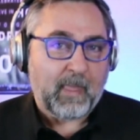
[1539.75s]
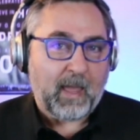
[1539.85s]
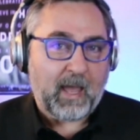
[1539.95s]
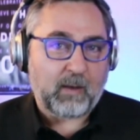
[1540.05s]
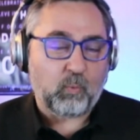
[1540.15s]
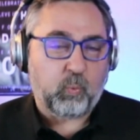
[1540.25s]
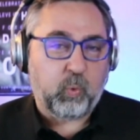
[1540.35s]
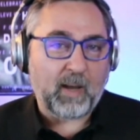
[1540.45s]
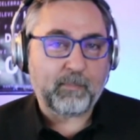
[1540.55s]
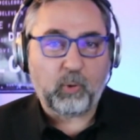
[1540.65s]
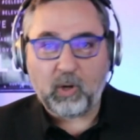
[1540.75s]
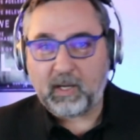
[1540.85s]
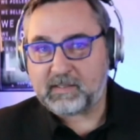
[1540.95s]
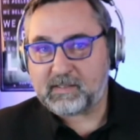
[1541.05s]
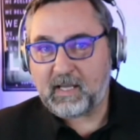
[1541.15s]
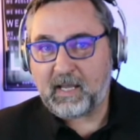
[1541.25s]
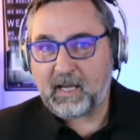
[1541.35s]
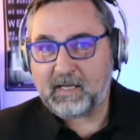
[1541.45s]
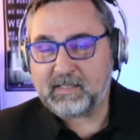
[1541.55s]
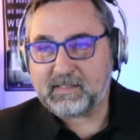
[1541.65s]
At what point,
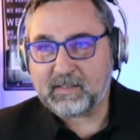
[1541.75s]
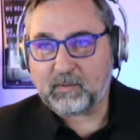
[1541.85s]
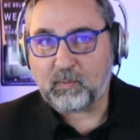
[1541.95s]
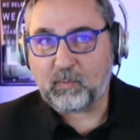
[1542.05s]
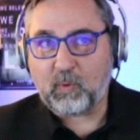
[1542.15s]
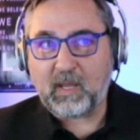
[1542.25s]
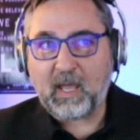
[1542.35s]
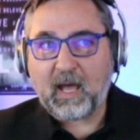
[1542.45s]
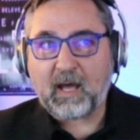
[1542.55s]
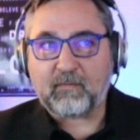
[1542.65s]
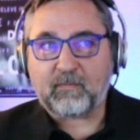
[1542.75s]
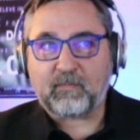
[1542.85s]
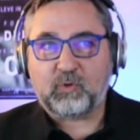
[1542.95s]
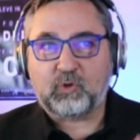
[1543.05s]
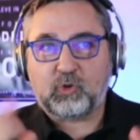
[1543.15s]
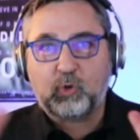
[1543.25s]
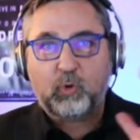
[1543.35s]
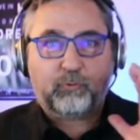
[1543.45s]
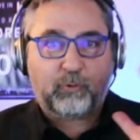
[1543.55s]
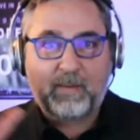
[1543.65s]
and we have two
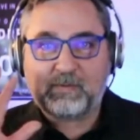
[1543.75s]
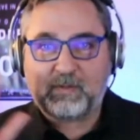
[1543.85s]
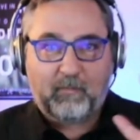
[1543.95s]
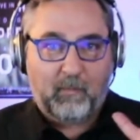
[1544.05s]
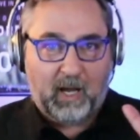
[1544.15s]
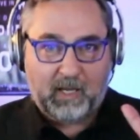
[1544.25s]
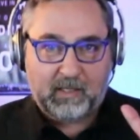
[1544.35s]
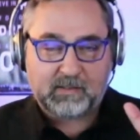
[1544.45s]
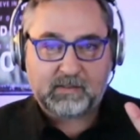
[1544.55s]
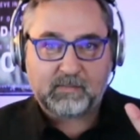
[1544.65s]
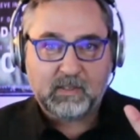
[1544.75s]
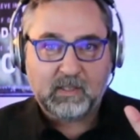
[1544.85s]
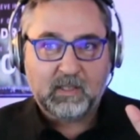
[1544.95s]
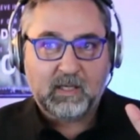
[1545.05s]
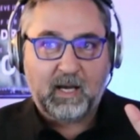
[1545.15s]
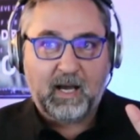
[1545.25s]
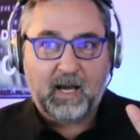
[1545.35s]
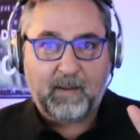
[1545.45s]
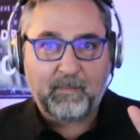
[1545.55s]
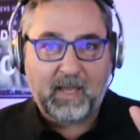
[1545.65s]
frames of mind,
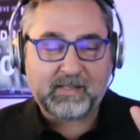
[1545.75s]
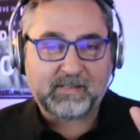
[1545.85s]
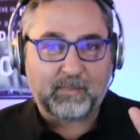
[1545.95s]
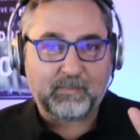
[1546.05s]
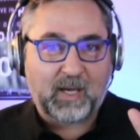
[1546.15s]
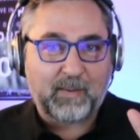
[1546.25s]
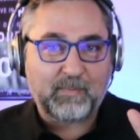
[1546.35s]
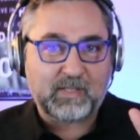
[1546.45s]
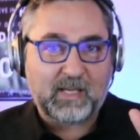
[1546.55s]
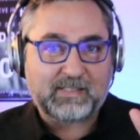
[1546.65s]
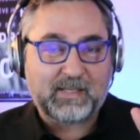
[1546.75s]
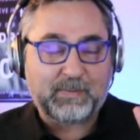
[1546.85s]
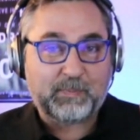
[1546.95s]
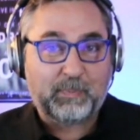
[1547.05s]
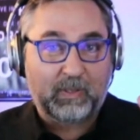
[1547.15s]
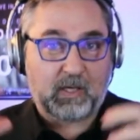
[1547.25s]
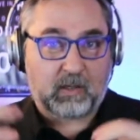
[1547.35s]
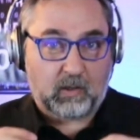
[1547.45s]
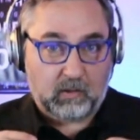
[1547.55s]
and sometimes it seems political.